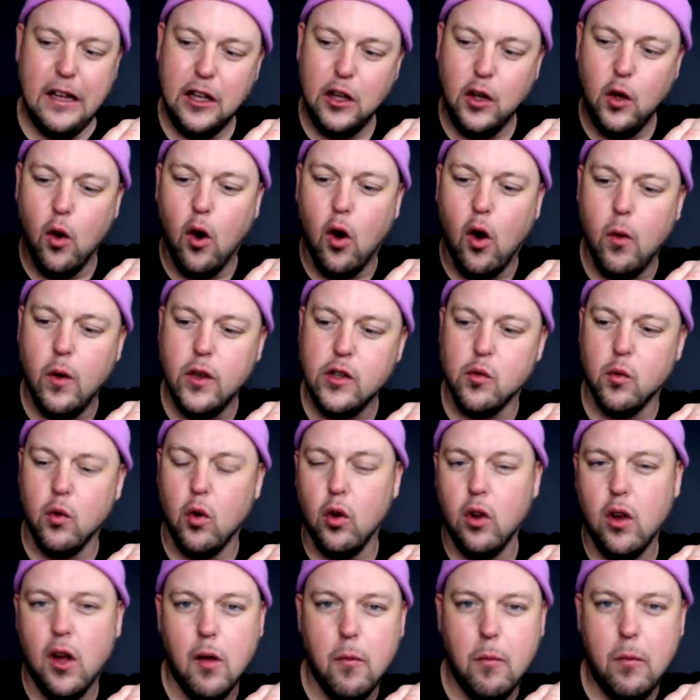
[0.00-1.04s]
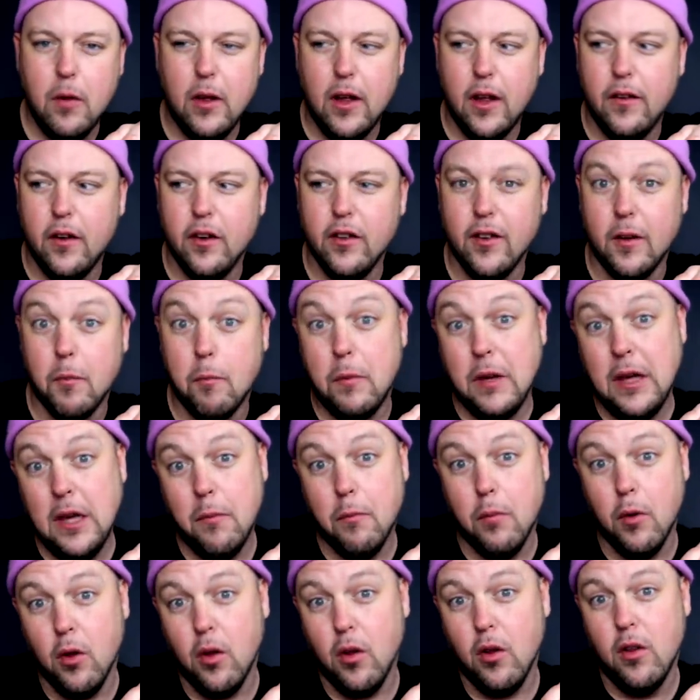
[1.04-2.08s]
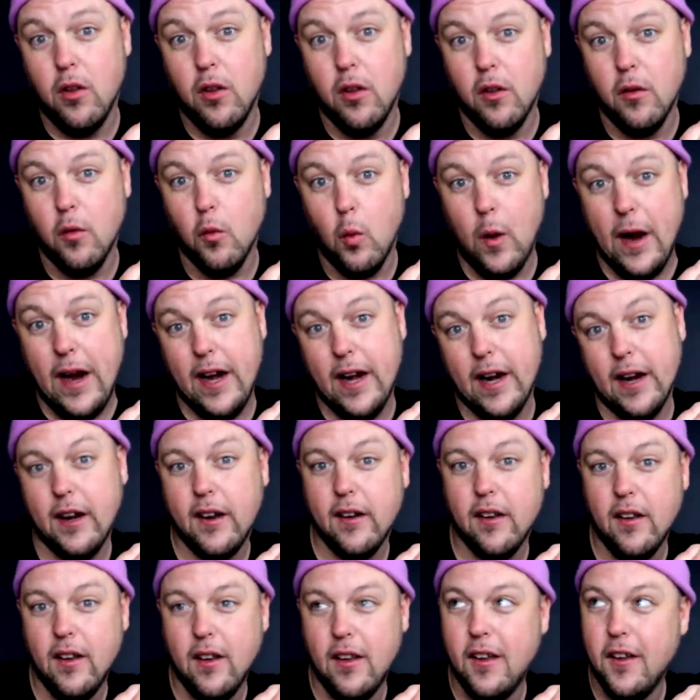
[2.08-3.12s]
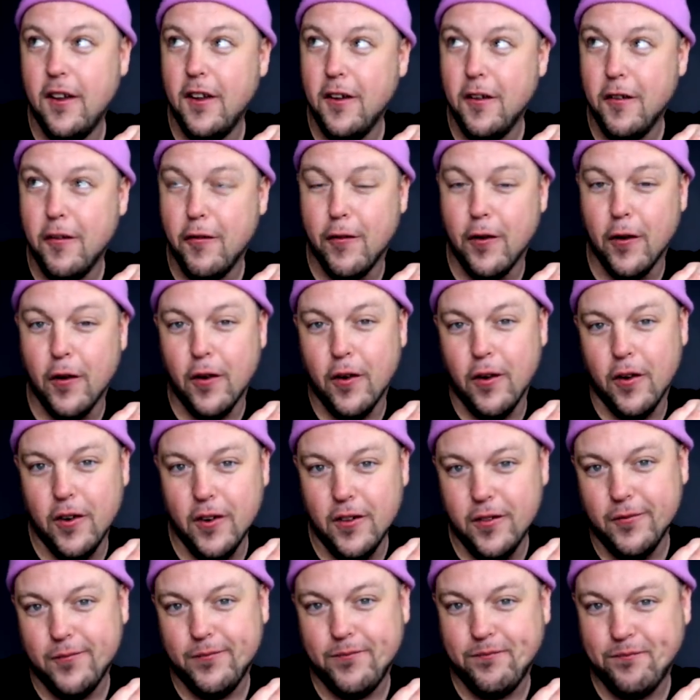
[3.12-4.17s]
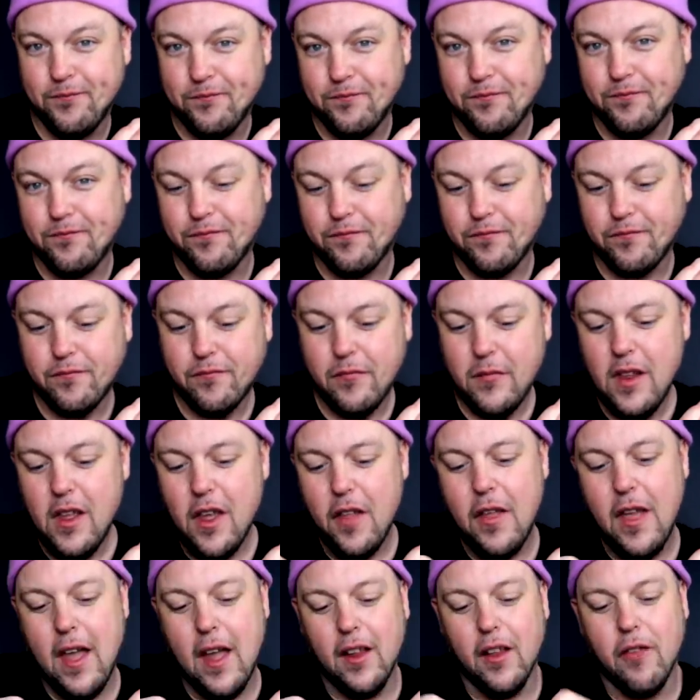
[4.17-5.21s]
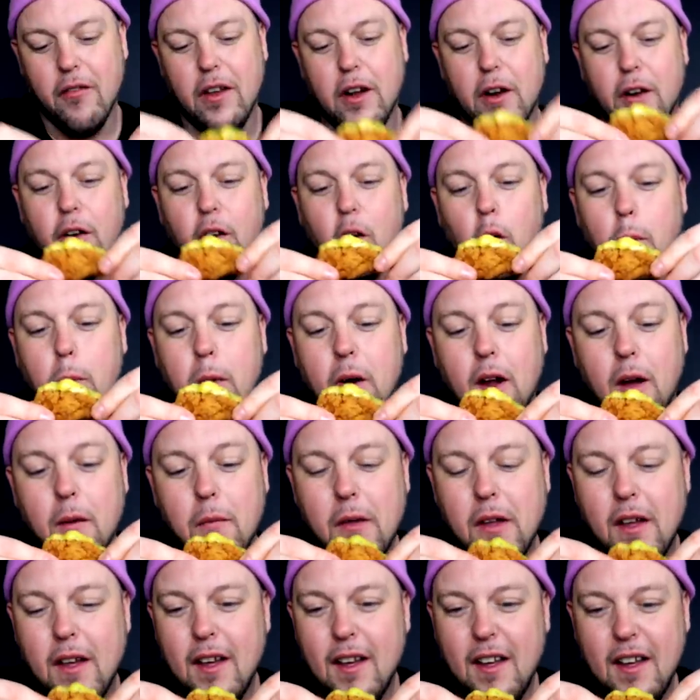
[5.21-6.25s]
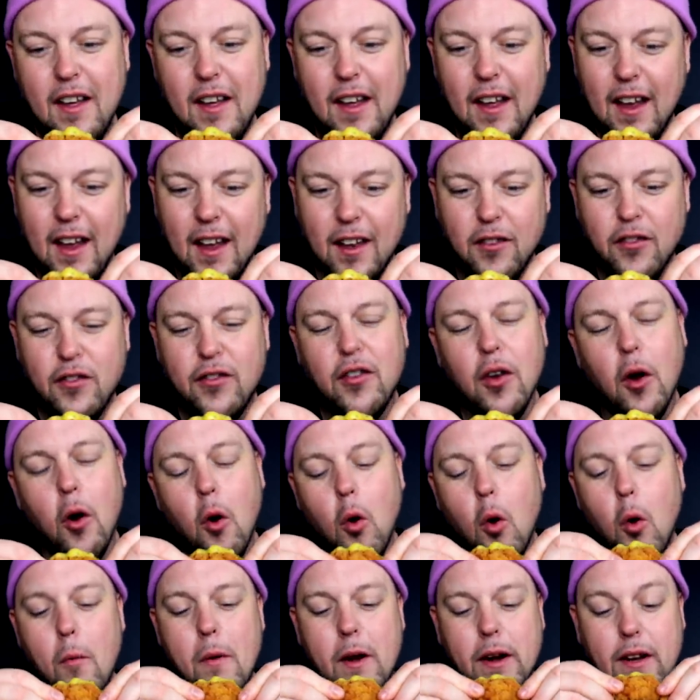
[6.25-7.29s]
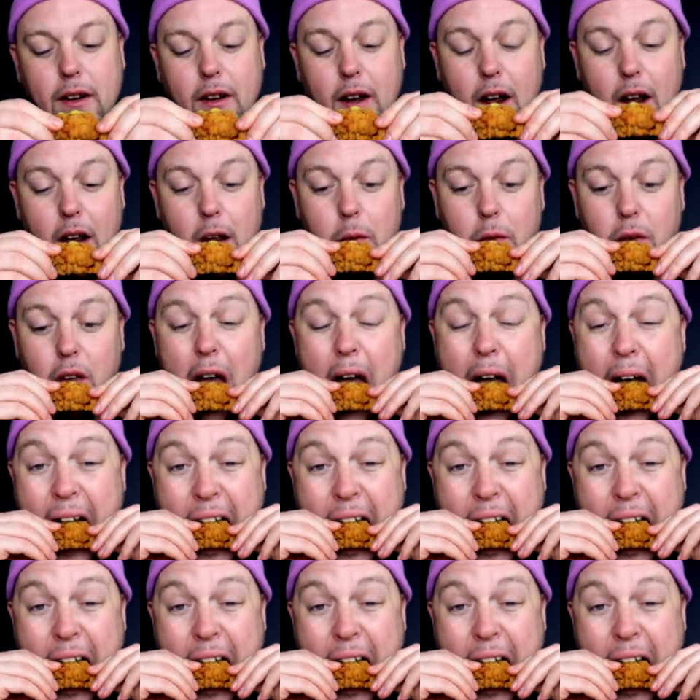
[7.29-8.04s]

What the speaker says: you always roll up and there's like people waiting for the elevator to open up. And so many times